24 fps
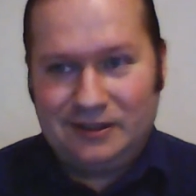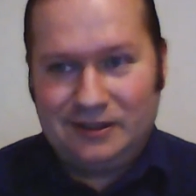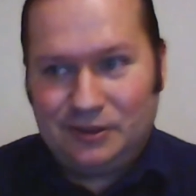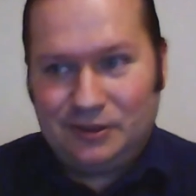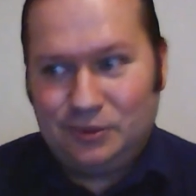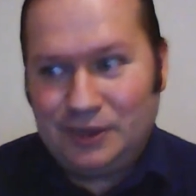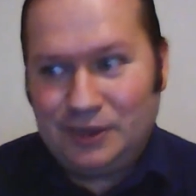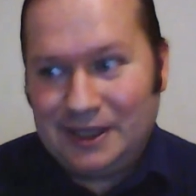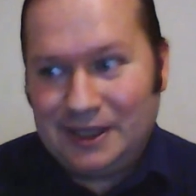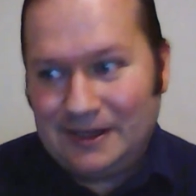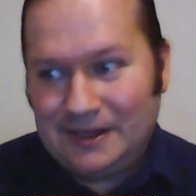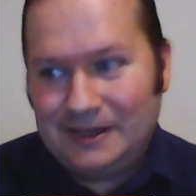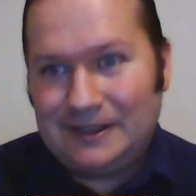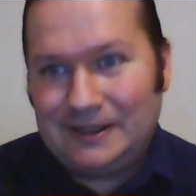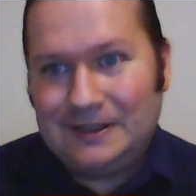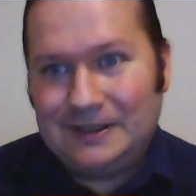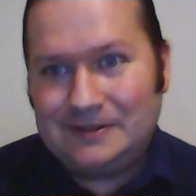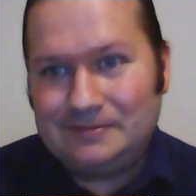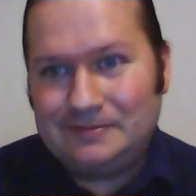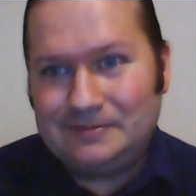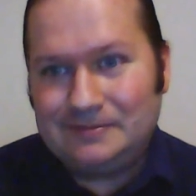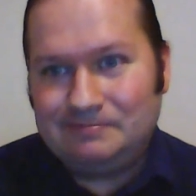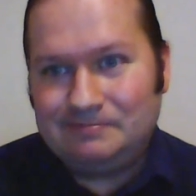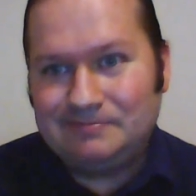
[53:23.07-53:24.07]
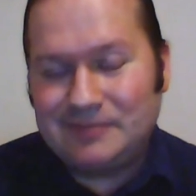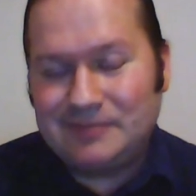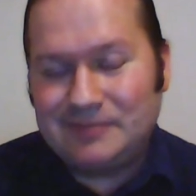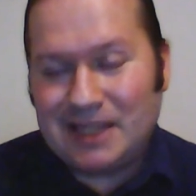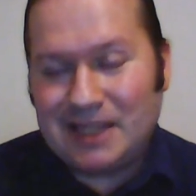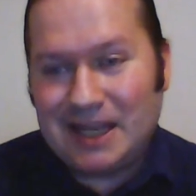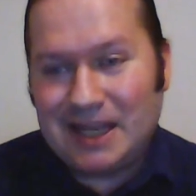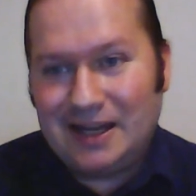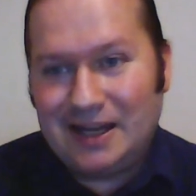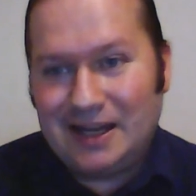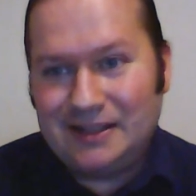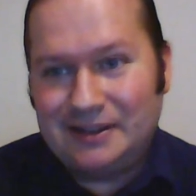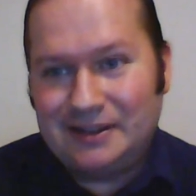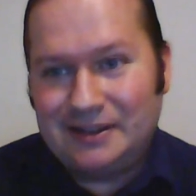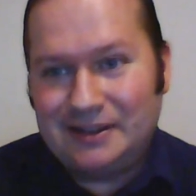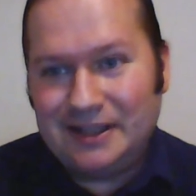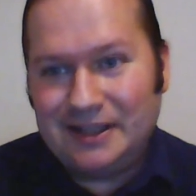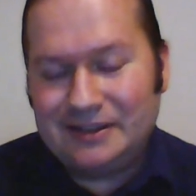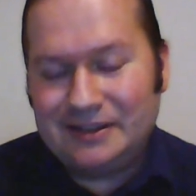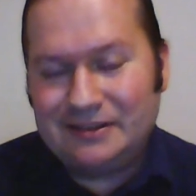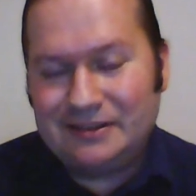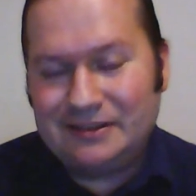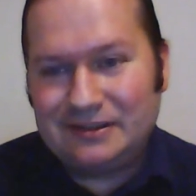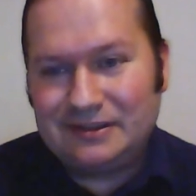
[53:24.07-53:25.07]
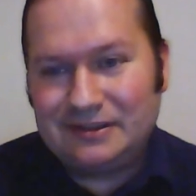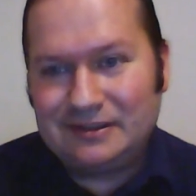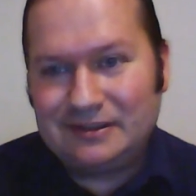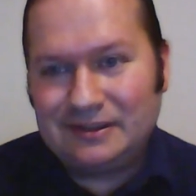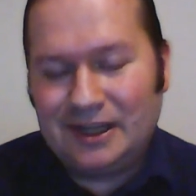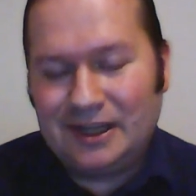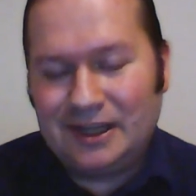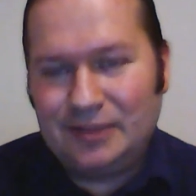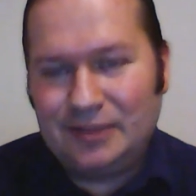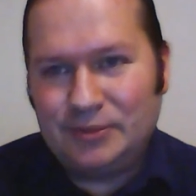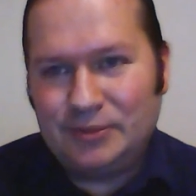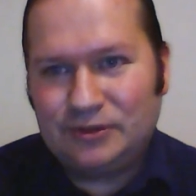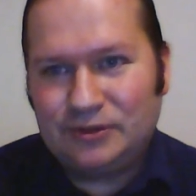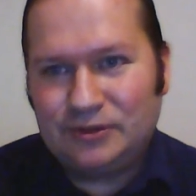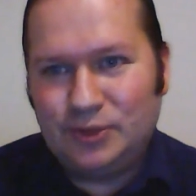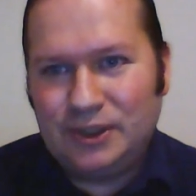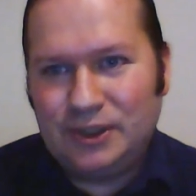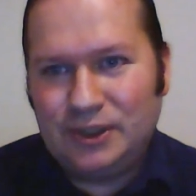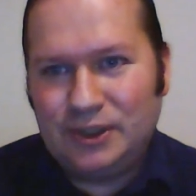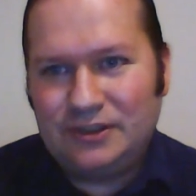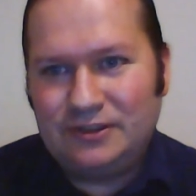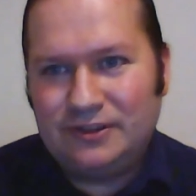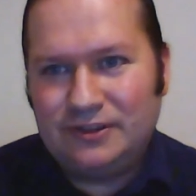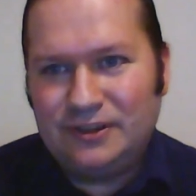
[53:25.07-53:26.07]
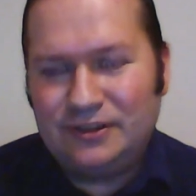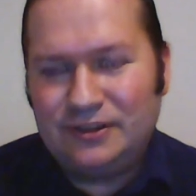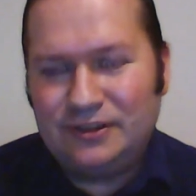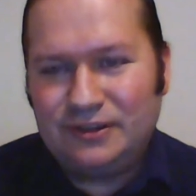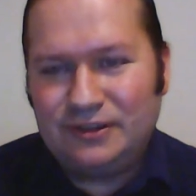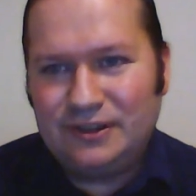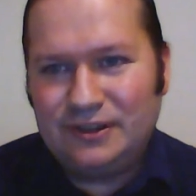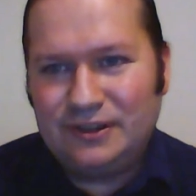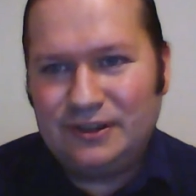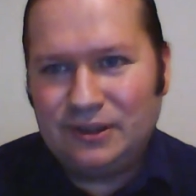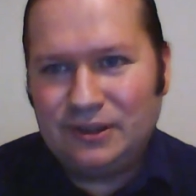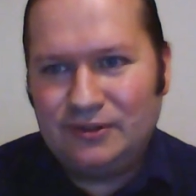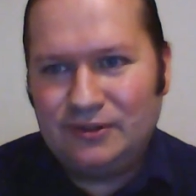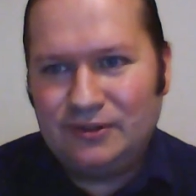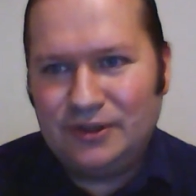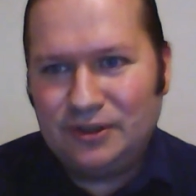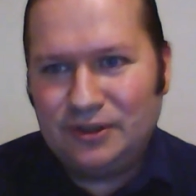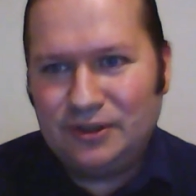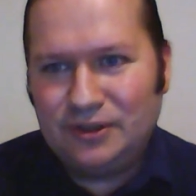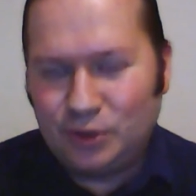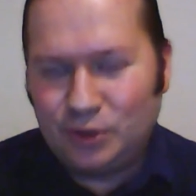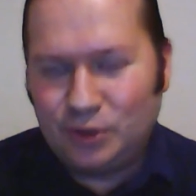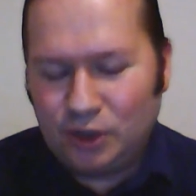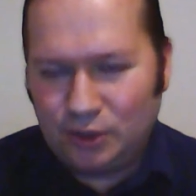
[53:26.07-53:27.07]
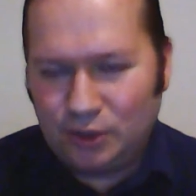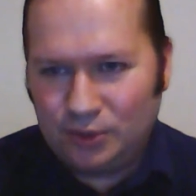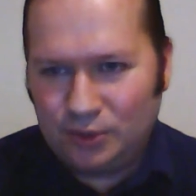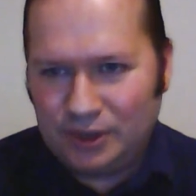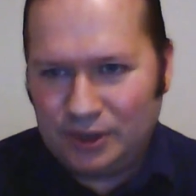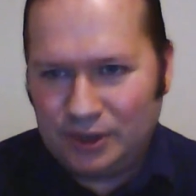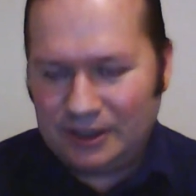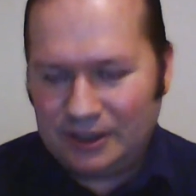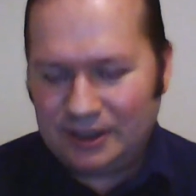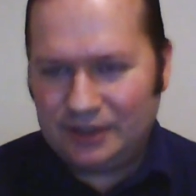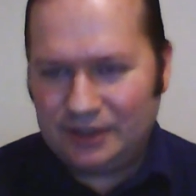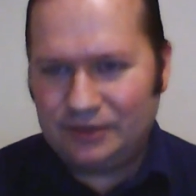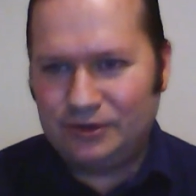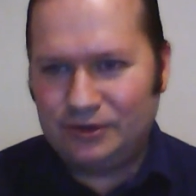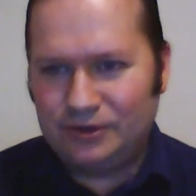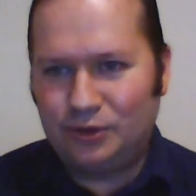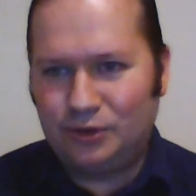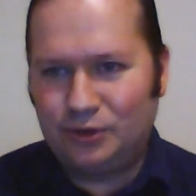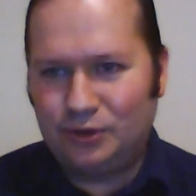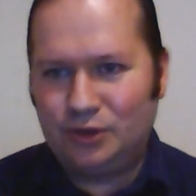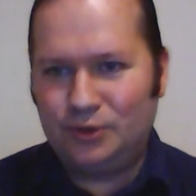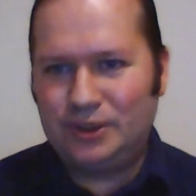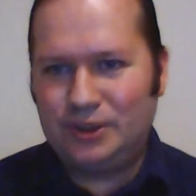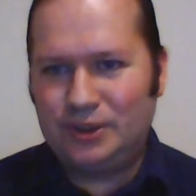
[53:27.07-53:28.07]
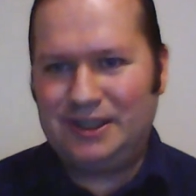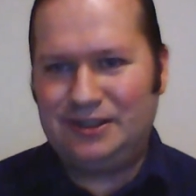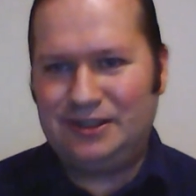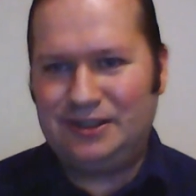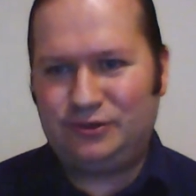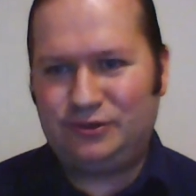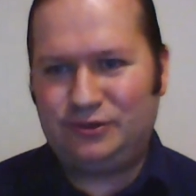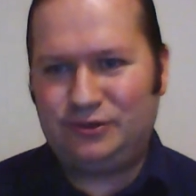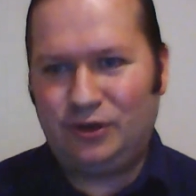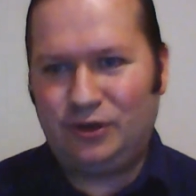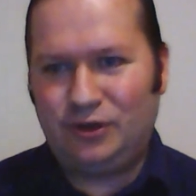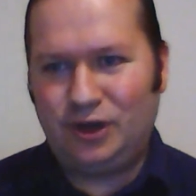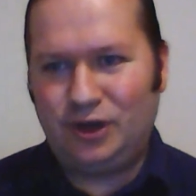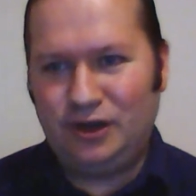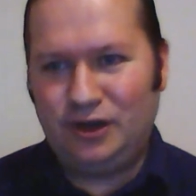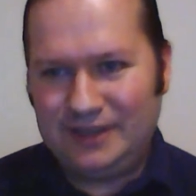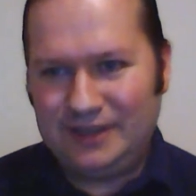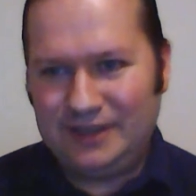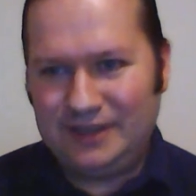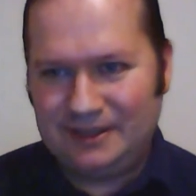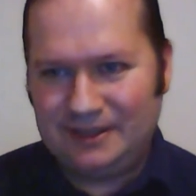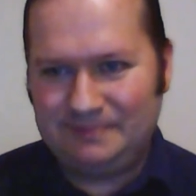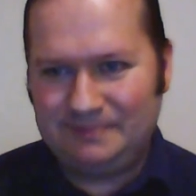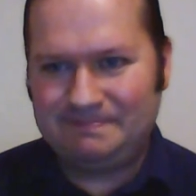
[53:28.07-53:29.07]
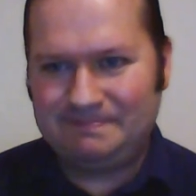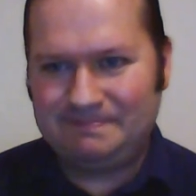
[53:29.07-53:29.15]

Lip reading: Well, I guess I'm a Swedish dissident living in Norway, and Norway is following